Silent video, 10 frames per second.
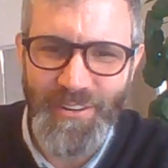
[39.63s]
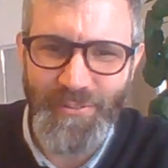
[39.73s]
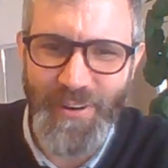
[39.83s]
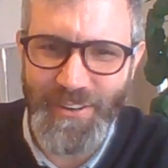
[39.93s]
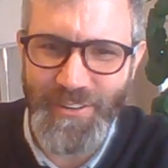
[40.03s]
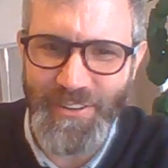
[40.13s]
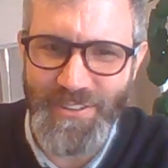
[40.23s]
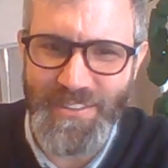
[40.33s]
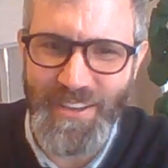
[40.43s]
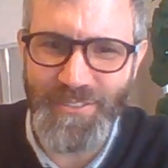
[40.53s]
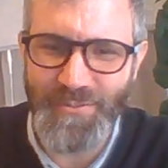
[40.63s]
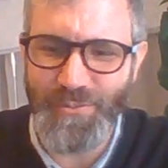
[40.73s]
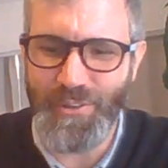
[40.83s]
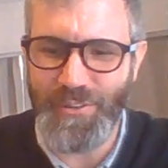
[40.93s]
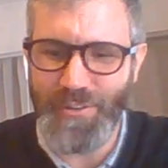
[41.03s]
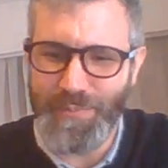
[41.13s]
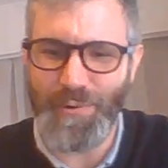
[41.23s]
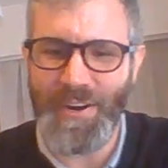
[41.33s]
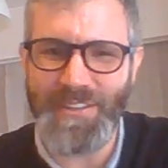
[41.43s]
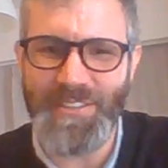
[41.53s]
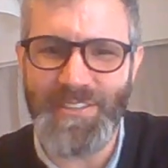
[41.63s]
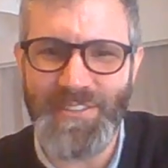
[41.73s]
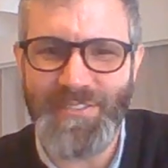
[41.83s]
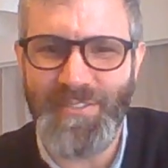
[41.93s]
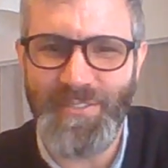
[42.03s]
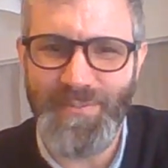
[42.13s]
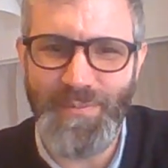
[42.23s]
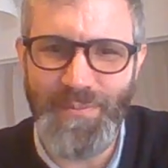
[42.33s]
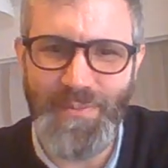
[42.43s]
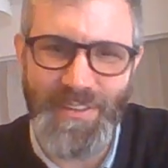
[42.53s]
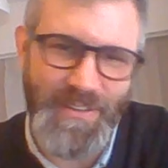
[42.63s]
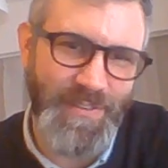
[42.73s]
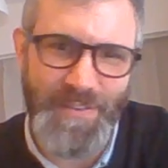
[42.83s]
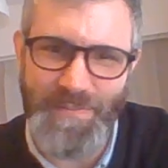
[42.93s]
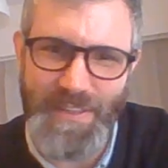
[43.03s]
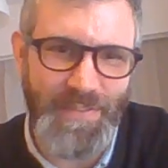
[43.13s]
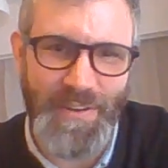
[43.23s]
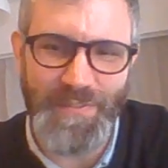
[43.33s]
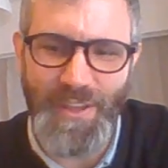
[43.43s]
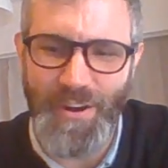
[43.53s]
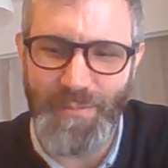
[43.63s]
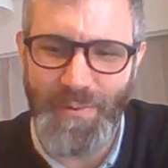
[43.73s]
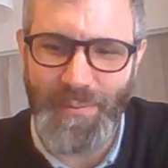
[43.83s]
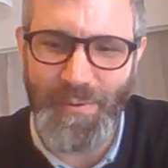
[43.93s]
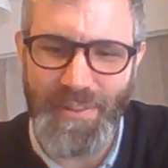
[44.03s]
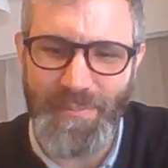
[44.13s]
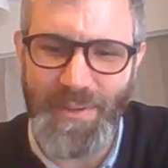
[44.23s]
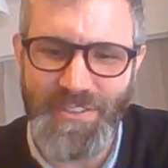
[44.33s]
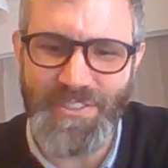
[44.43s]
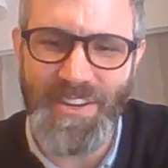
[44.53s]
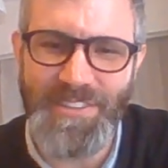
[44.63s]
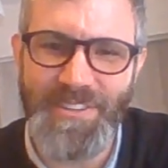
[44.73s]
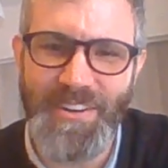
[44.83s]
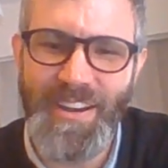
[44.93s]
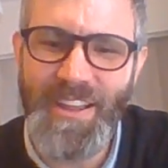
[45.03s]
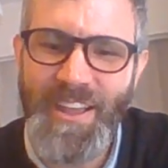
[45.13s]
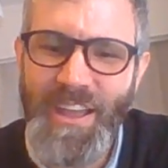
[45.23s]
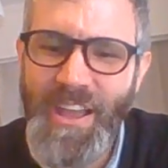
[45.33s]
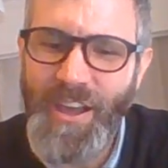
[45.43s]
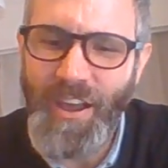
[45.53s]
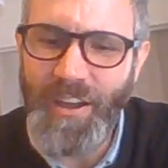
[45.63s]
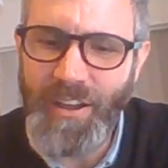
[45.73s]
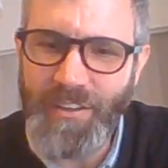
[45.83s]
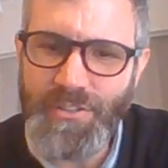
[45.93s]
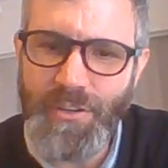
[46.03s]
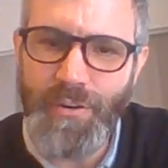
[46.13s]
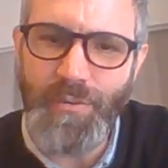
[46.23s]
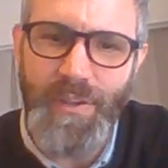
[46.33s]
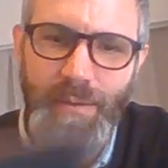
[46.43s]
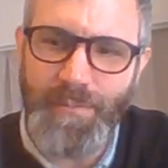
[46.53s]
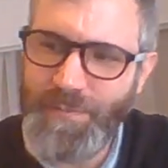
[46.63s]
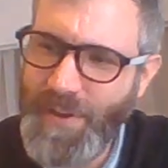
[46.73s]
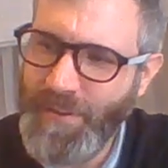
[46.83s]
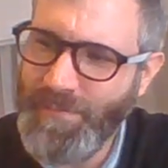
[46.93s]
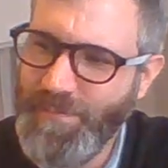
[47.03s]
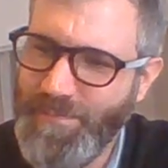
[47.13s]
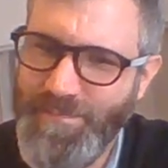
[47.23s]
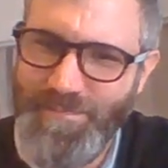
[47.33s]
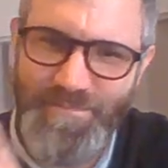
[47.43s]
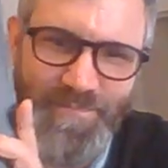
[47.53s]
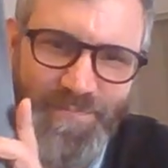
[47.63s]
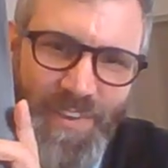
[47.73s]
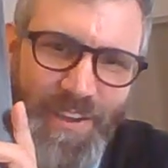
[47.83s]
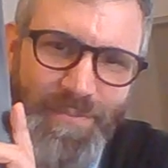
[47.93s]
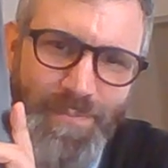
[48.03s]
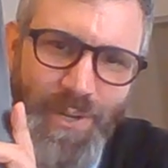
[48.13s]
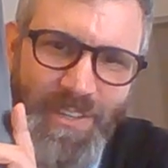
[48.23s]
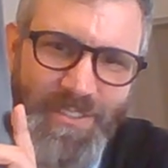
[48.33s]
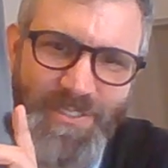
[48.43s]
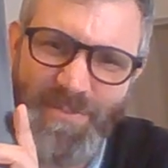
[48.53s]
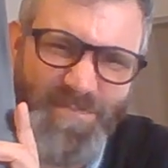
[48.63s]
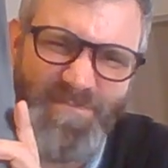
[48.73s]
records at really good prices, even if they are probably one of the biggest chains here. So yeah, found $5.